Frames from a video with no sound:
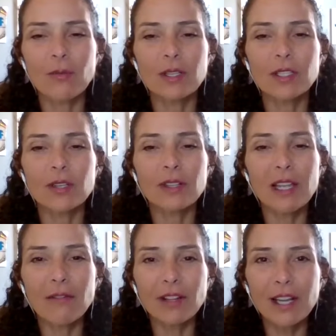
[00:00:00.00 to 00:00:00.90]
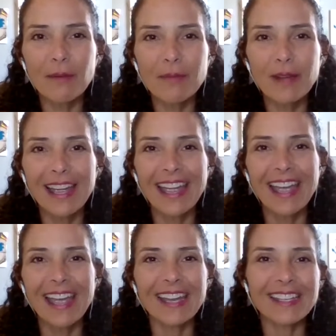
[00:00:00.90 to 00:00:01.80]
I want you to level up
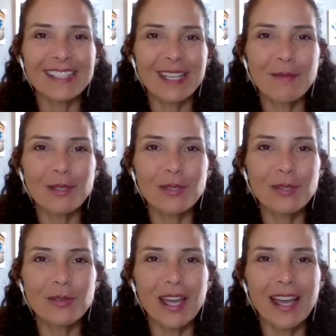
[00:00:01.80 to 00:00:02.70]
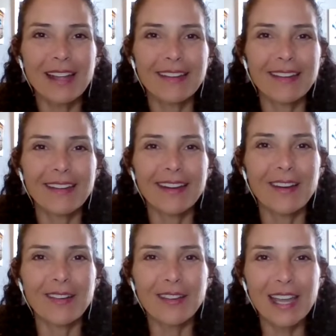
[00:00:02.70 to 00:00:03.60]
and it's time to do that.
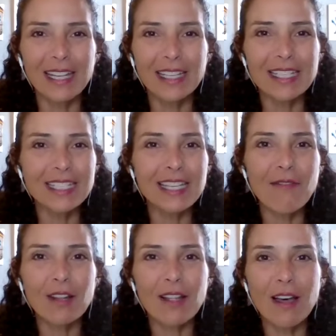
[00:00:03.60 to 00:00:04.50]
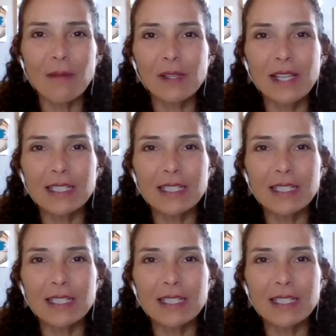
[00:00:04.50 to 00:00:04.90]
All right, let's level up.